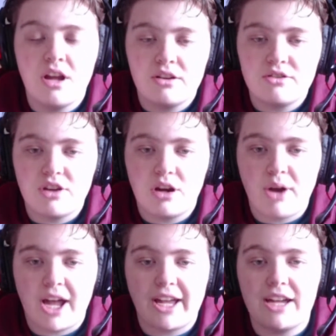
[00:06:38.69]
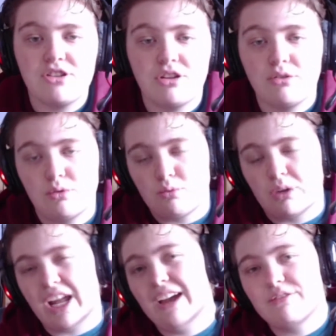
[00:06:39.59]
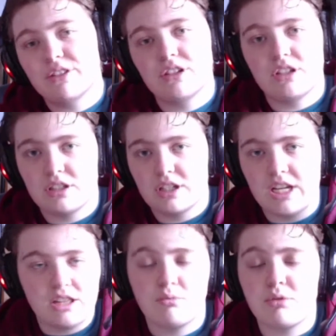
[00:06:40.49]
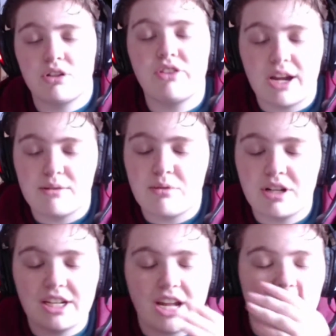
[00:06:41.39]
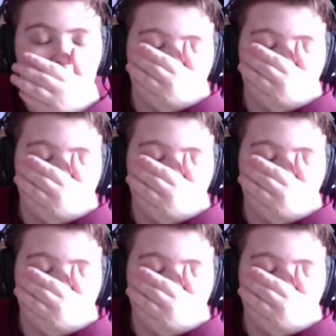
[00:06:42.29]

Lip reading: So I chose whatever in the world that I wanted. I could do